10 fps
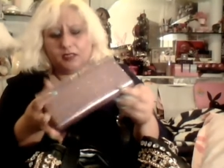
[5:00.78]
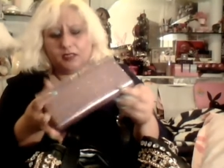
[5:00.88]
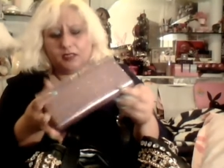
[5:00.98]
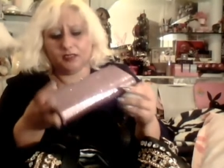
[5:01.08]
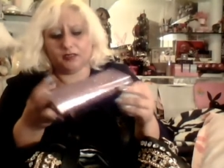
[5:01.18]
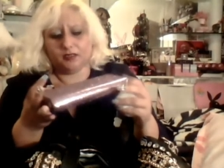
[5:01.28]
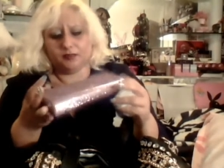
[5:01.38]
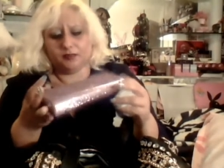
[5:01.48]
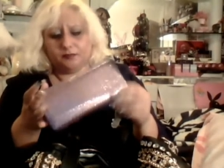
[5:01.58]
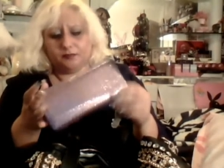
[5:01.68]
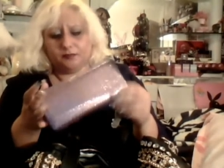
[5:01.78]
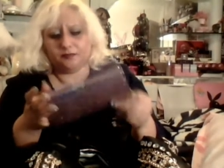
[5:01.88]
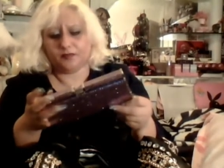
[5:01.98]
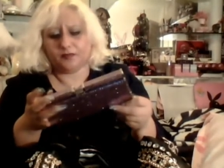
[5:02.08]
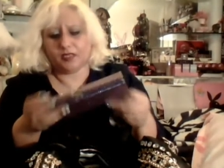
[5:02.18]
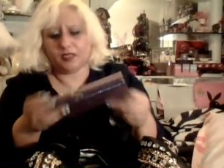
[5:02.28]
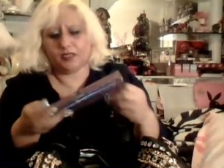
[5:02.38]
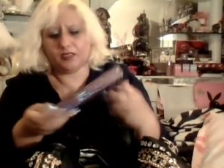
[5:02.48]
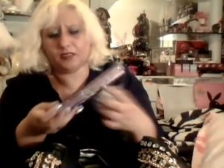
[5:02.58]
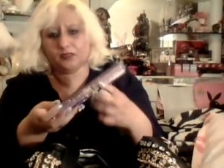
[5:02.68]
and uh, it
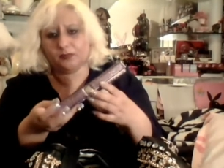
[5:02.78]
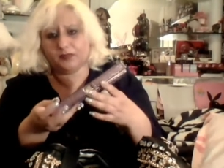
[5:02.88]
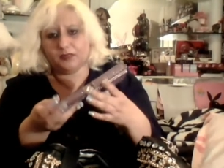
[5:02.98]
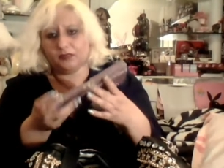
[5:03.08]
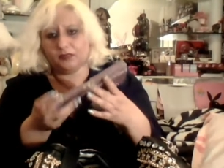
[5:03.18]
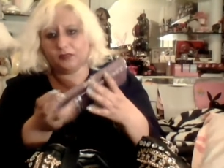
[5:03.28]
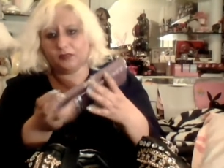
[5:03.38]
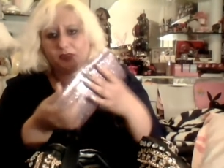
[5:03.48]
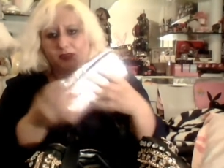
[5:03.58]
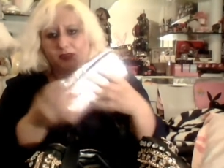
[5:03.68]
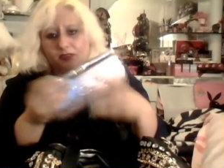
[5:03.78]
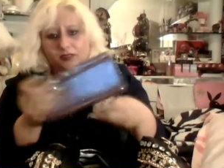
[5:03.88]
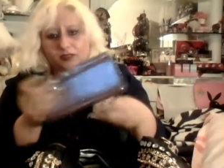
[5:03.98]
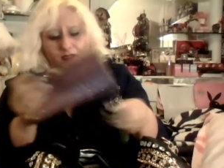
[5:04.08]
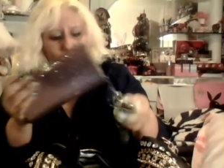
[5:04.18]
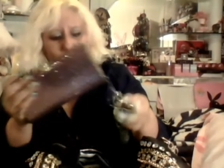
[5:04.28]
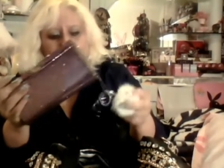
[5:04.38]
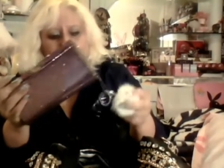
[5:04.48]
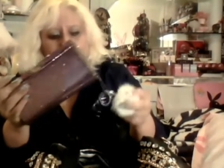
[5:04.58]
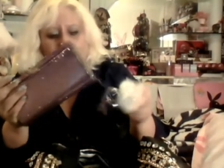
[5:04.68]
doesn't open you know it's just
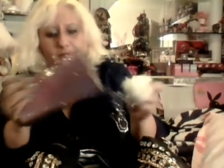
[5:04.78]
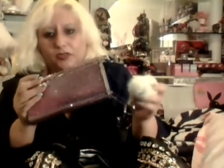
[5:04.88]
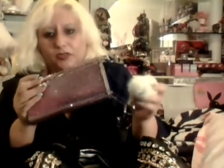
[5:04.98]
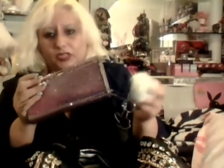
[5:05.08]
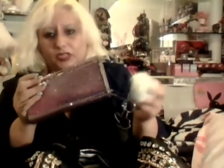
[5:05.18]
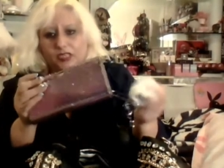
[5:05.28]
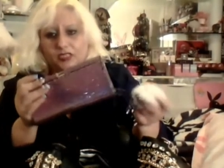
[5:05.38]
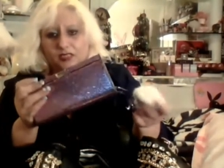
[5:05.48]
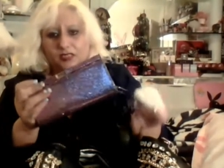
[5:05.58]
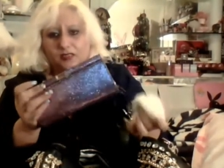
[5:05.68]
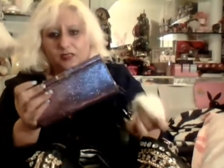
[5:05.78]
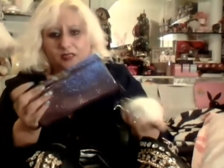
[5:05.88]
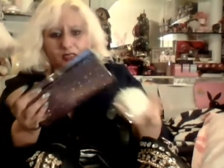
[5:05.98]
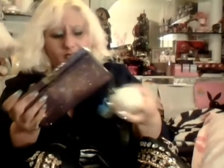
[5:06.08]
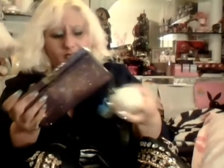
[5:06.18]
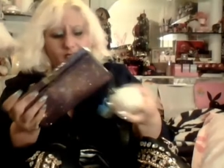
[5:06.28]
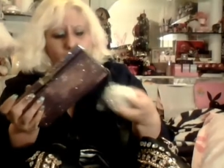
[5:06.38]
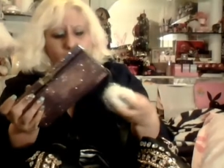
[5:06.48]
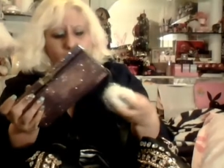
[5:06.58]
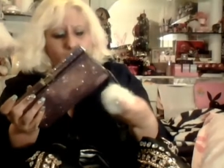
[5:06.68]
I put change in it
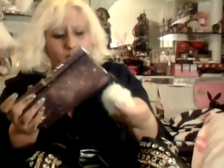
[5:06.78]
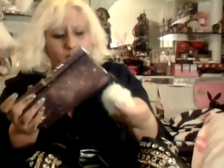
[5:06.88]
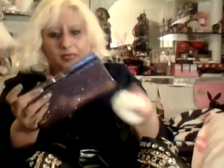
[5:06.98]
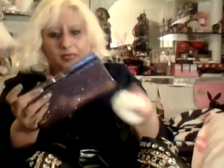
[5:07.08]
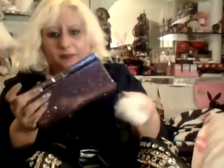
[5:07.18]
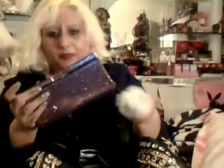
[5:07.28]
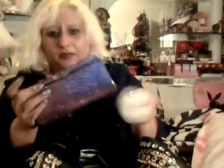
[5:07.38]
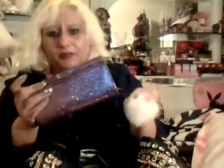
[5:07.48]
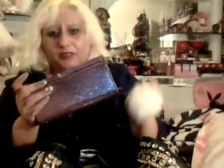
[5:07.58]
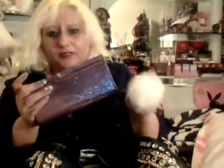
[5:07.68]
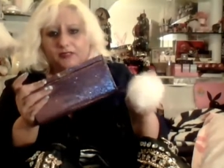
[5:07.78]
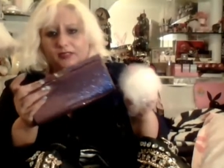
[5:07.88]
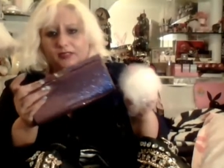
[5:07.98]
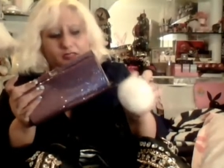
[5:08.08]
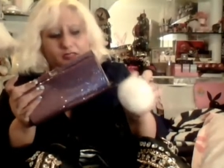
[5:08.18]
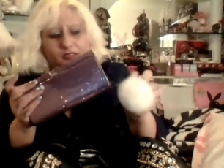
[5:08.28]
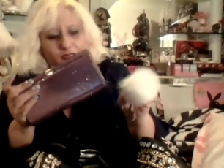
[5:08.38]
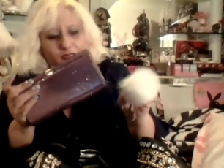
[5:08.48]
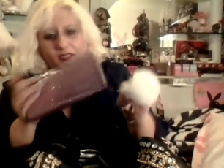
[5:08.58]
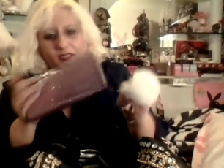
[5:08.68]
uh, paper receives everything
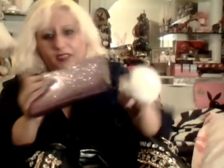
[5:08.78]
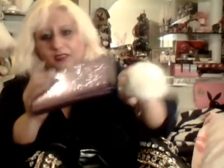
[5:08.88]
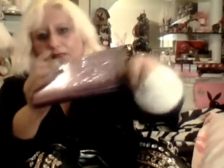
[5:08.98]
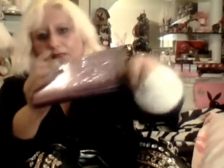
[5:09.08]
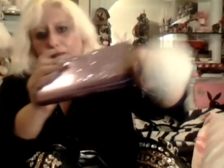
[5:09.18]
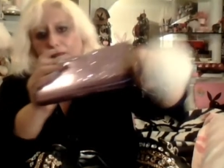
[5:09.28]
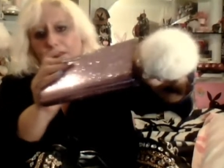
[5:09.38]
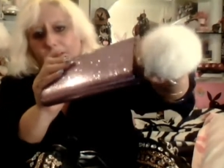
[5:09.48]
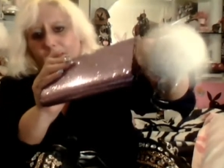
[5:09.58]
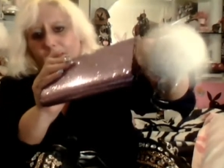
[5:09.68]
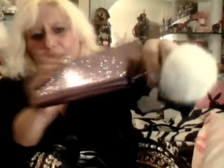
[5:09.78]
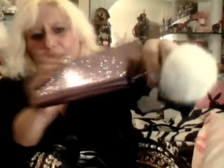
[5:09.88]
and it has a little pom pom